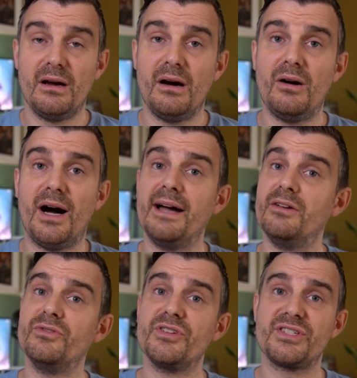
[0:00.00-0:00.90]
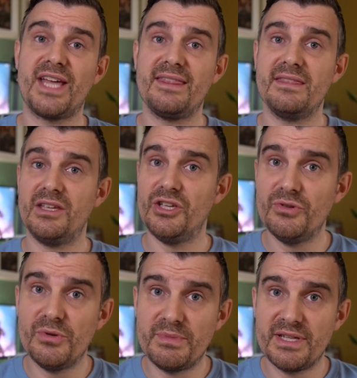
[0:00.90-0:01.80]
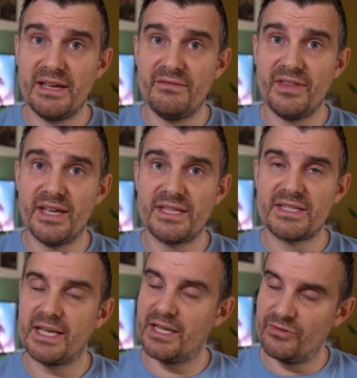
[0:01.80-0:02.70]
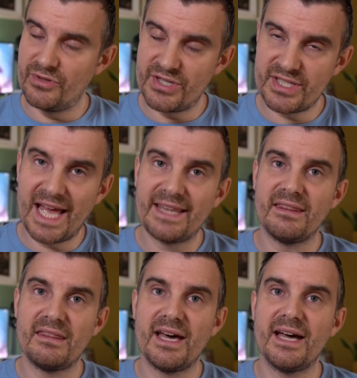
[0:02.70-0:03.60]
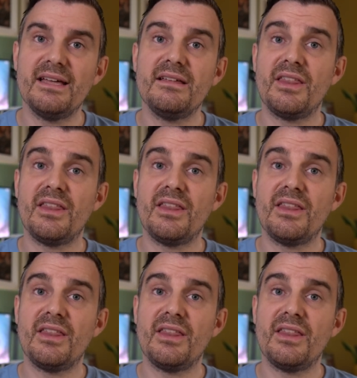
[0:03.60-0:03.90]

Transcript: oh, I understand that you observed this, and I understand that